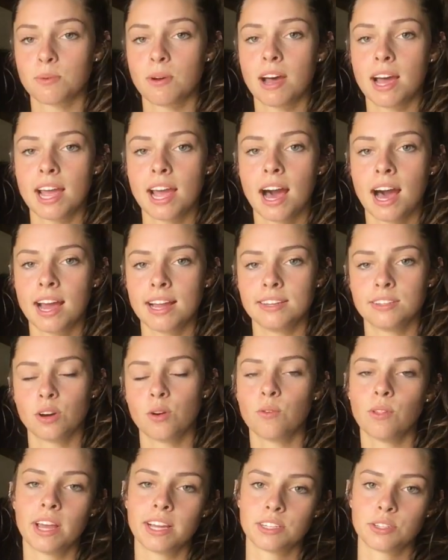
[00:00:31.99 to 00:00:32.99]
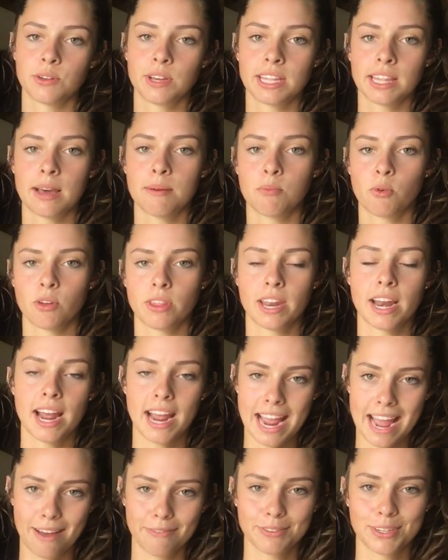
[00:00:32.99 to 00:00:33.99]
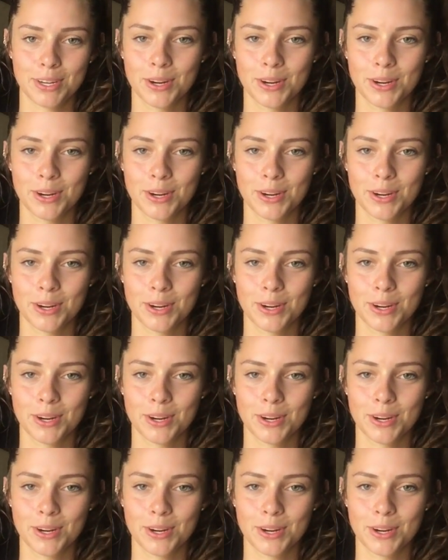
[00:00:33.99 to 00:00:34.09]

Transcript: why I don't like doing that more than I have